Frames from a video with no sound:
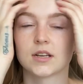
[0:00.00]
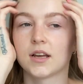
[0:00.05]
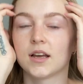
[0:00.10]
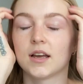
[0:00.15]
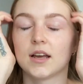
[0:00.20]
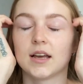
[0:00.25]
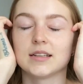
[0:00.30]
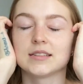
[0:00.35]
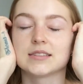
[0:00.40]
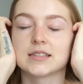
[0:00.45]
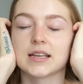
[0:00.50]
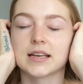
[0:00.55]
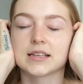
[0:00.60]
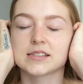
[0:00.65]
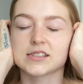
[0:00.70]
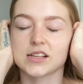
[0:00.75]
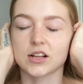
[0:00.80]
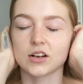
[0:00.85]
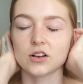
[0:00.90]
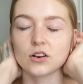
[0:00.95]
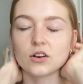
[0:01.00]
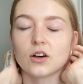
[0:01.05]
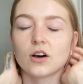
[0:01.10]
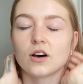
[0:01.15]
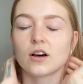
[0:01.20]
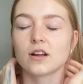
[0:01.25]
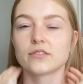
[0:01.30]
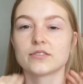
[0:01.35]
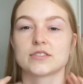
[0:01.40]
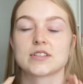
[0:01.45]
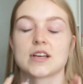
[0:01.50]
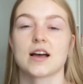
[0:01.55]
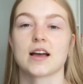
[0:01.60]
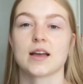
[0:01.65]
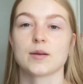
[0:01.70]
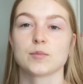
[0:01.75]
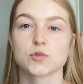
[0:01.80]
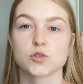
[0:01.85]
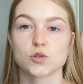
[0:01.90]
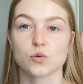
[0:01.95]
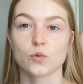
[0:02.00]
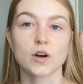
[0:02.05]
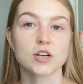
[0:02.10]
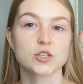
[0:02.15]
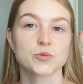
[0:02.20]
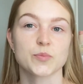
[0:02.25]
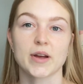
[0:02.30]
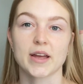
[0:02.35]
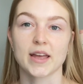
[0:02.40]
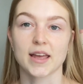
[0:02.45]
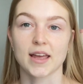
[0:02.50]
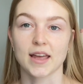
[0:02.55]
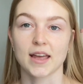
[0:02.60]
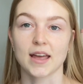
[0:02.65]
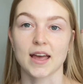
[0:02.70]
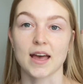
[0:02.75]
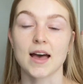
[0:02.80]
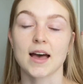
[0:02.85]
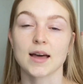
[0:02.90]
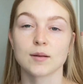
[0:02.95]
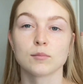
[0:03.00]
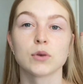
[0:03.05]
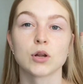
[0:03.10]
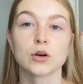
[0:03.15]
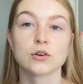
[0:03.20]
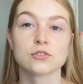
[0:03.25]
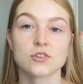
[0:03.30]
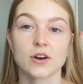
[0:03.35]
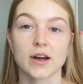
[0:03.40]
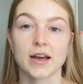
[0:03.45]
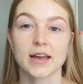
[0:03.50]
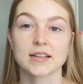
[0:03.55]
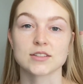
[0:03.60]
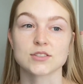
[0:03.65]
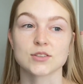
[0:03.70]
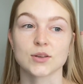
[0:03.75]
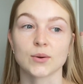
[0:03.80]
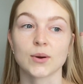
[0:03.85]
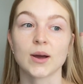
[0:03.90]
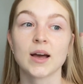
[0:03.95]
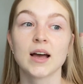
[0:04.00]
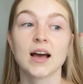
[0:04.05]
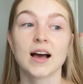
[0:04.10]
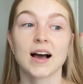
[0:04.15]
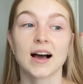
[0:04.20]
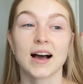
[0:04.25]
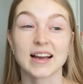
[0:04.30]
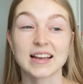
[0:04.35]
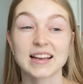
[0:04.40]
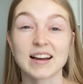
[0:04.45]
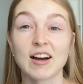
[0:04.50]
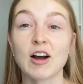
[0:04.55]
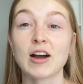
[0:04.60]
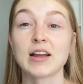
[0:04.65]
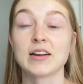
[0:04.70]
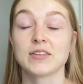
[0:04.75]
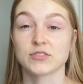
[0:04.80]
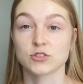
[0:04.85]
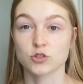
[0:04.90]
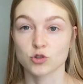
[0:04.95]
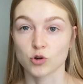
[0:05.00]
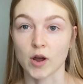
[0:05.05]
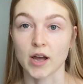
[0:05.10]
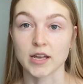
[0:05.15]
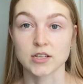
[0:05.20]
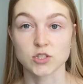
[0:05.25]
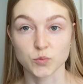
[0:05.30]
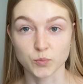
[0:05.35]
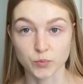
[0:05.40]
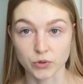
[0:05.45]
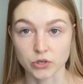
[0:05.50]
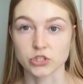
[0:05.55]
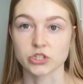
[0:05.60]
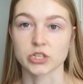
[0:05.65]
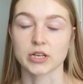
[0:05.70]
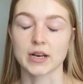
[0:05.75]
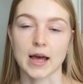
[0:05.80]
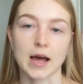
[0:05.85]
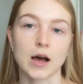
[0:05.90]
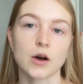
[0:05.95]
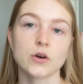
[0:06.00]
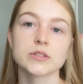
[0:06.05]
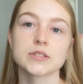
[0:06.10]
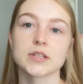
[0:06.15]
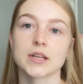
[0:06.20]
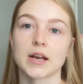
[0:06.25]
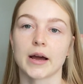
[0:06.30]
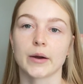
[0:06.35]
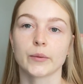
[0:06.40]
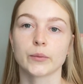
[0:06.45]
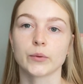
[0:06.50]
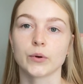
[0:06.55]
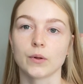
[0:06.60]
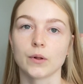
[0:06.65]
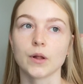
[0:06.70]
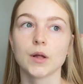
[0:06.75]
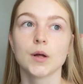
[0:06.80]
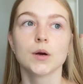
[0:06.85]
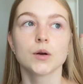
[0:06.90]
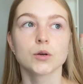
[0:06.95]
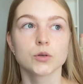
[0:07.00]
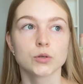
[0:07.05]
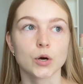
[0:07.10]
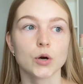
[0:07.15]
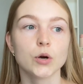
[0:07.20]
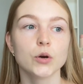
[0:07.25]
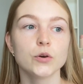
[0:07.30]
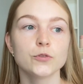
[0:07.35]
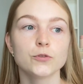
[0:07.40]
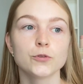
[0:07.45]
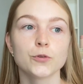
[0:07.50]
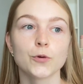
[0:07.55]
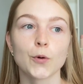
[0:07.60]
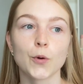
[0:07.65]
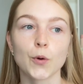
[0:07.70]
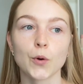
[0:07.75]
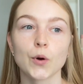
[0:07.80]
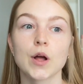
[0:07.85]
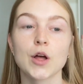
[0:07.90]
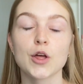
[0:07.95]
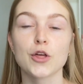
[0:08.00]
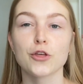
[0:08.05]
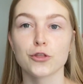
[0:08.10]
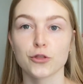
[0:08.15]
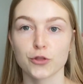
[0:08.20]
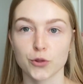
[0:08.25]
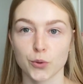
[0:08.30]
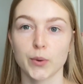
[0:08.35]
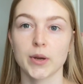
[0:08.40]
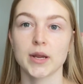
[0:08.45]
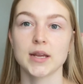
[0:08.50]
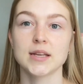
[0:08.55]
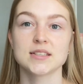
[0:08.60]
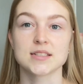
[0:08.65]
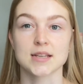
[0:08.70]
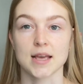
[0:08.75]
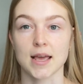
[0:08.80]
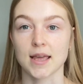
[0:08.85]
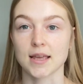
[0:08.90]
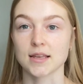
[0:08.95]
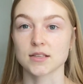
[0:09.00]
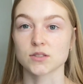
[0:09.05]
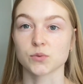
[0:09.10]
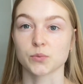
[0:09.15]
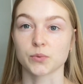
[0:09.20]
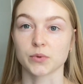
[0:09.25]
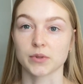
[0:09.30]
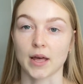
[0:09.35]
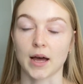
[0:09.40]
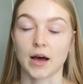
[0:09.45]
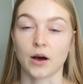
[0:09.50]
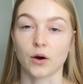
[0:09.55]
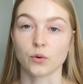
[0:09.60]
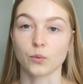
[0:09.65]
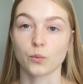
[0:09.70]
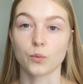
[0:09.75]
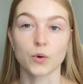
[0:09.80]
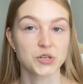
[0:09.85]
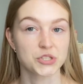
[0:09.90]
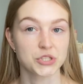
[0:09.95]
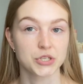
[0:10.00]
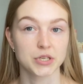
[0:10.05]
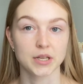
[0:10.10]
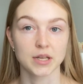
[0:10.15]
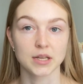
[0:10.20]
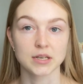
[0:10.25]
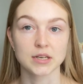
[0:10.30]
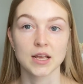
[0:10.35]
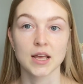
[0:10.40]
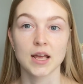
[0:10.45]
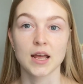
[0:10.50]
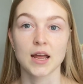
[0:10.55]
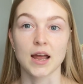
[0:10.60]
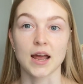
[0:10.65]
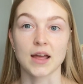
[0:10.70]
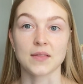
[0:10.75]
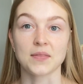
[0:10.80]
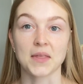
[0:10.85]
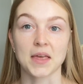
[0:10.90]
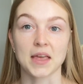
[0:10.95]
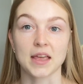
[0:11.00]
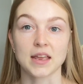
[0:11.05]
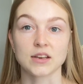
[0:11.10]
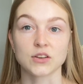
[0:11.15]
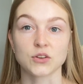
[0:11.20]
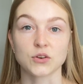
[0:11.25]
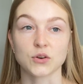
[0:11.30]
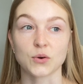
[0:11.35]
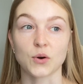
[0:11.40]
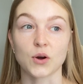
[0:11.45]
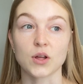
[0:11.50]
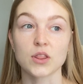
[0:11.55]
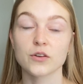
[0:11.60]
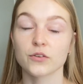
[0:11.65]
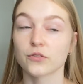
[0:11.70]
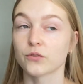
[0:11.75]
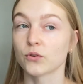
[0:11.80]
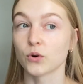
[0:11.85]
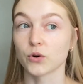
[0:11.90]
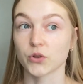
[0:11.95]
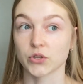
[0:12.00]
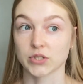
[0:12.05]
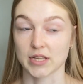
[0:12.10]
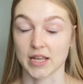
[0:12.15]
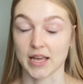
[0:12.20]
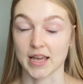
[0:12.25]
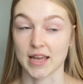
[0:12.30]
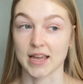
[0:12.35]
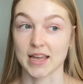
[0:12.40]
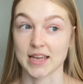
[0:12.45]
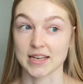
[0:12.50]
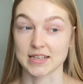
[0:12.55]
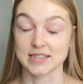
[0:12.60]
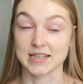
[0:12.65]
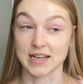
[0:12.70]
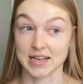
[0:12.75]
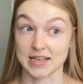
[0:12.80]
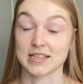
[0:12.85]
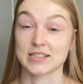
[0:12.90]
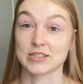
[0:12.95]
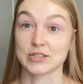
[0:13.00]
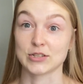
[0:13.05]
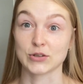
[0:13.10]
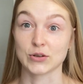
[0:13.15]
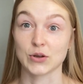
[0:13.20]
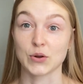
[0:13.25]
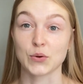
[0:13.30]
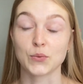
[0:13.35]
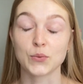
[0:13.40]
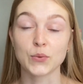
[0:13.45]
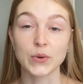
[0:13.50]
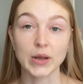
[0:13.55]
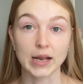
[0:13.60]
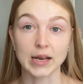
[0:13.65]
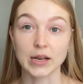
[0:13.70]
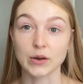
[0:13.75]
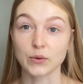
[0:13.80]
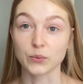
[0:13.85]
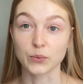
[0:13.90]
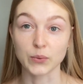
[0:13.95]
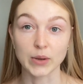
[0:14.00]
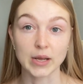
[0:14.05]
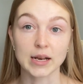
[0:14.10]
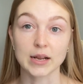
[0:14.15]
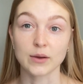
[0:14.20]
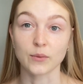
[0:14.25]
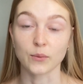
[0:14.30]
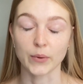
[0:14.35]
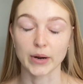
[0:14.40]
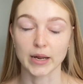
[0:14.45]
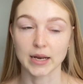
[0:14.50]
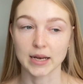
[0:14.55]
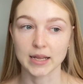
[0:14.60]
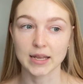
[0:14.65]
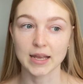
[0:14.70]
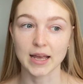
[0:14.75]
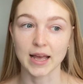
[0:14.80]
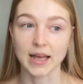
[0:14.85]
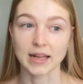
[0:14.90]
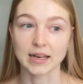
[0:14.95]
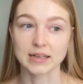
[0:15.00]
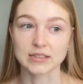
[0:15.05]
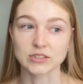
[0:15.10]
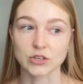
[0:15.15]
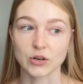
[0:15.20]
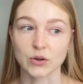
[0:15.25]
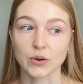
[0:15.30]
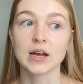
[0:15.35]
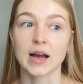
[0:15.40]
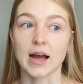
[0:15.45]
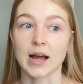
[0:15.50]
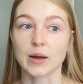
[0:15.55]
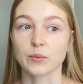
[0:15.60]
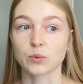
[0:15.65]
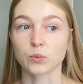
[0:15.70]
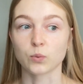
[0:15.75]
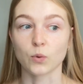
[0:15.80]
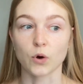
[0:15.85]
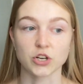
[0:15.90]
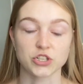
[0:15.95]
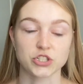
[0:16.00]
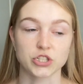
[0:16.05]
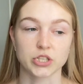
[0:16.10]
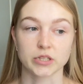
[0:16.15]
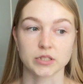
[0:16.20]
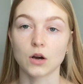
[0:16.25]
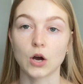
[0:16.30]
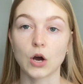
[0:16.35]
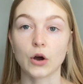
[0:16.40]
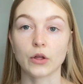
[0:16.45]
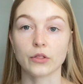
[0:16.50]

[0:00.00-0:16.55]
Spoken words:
It takes a lot of time to wash my hair and blow dry it, so I kind of try to push it out, and I will go for 3 days without washing it, and then, you know, on the 4th day it does look really oily, and you know, I will wash it on the